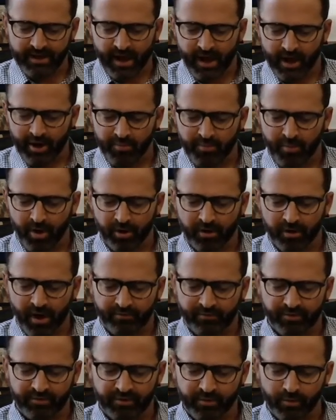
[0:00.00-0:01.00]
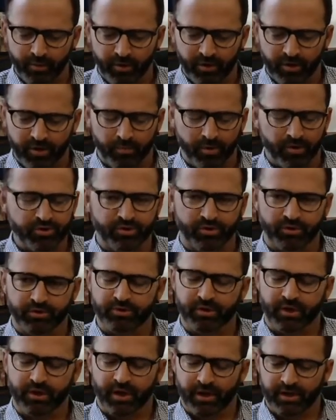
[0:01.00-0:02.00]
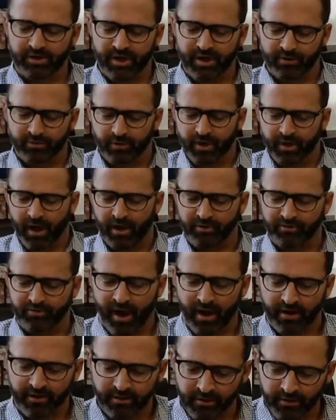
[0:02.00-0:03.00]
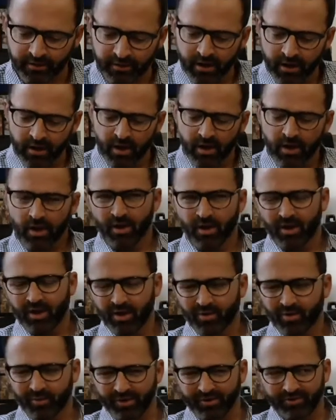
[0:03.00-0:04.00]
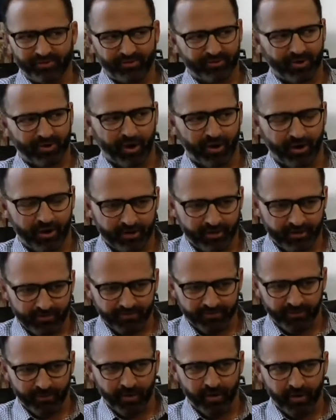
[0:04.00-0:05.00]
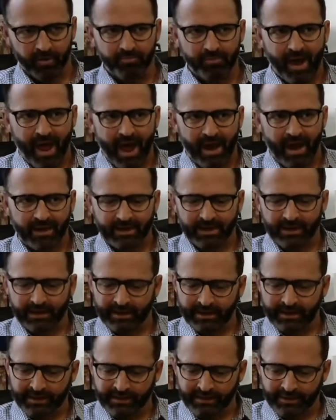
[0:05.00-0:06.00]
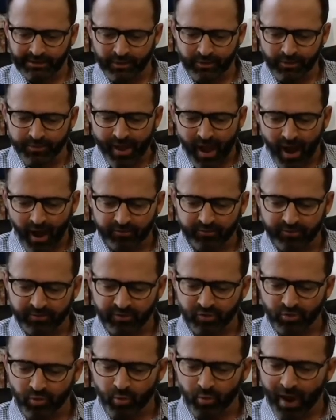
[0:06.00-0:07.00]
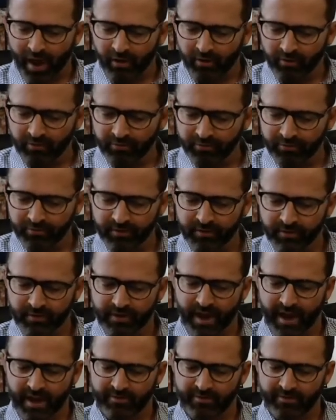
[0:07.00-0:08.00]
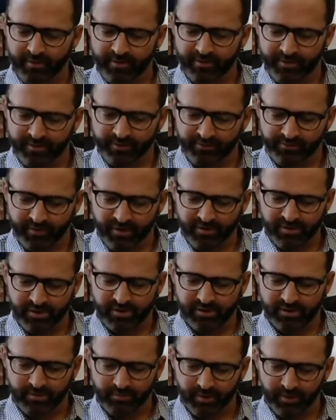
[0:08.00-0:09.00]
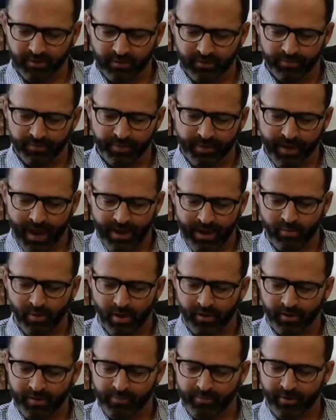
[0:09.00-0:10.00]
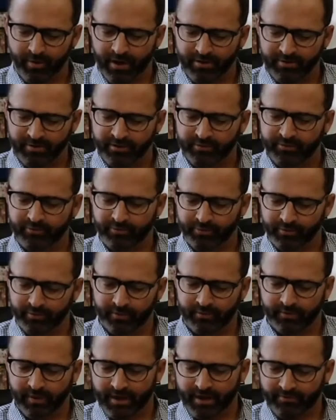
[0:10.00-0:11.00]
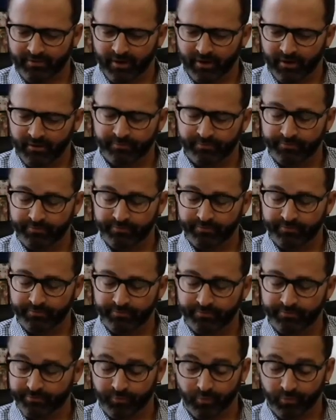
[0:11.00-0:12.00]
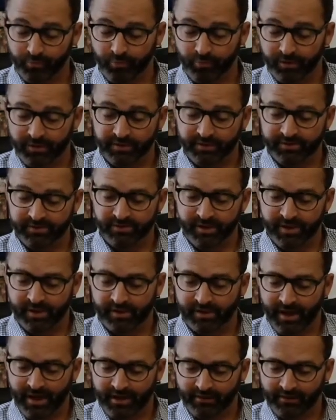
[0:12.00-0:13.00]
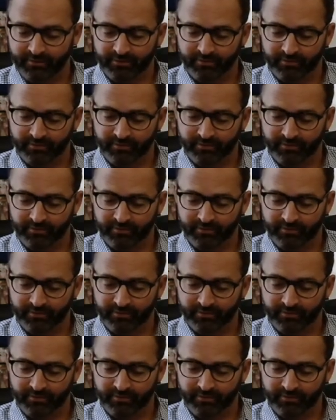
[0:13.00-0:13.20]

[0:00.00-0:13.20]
Ironmark, obviously, we're a commercial general contractor. We started the firm back in 2012, kind of with this vision to build high quality projects for a lot of our really discerning clients.